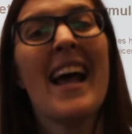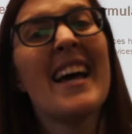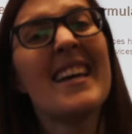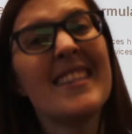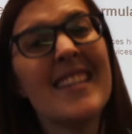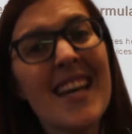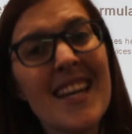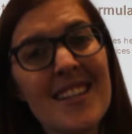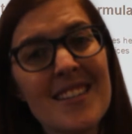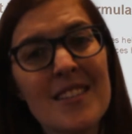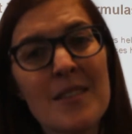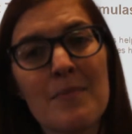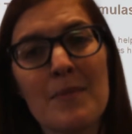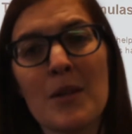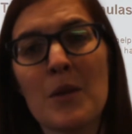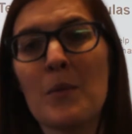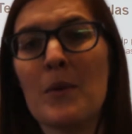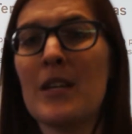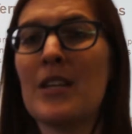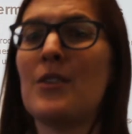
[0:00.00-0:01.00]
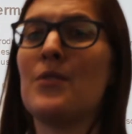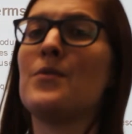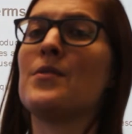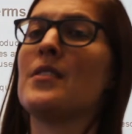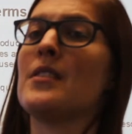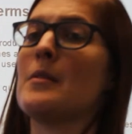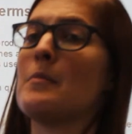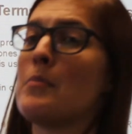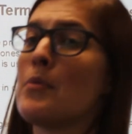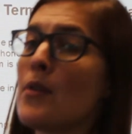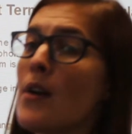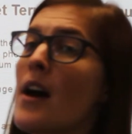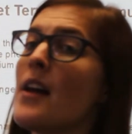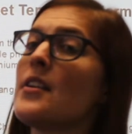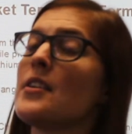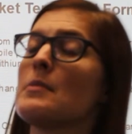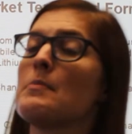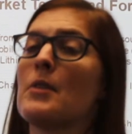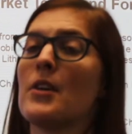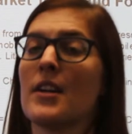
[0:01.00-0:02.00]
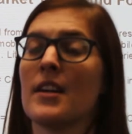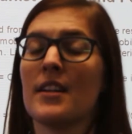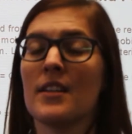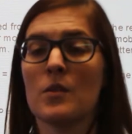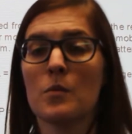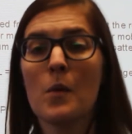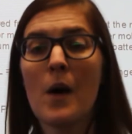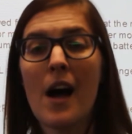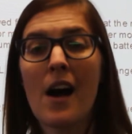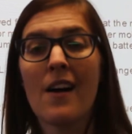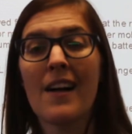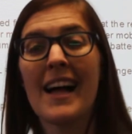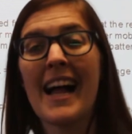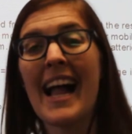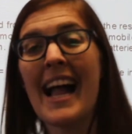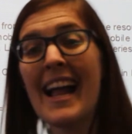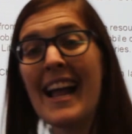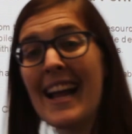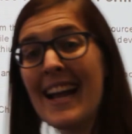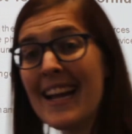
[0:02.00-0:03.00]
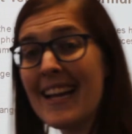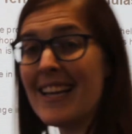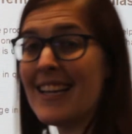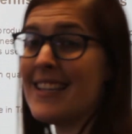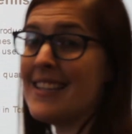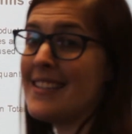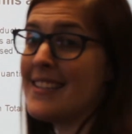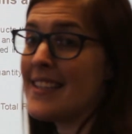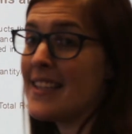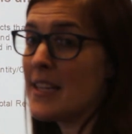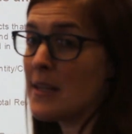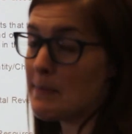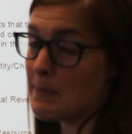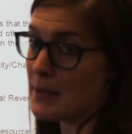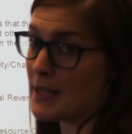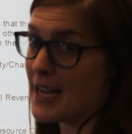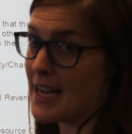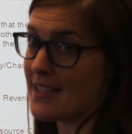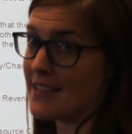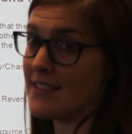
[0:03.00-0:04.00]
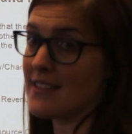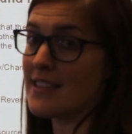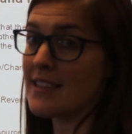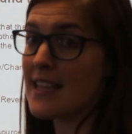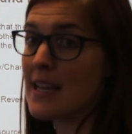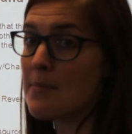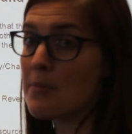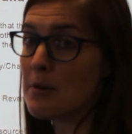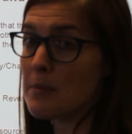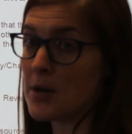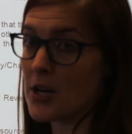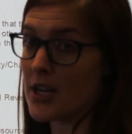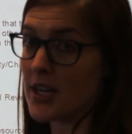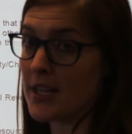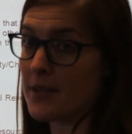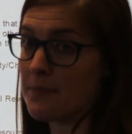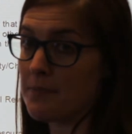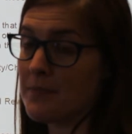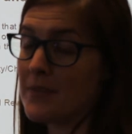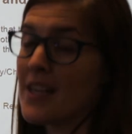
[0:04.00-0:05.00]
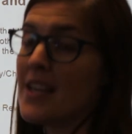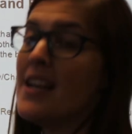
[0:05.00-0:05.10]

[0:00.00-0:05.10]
And that is something we use in the product market as well, and it applies in the labor market.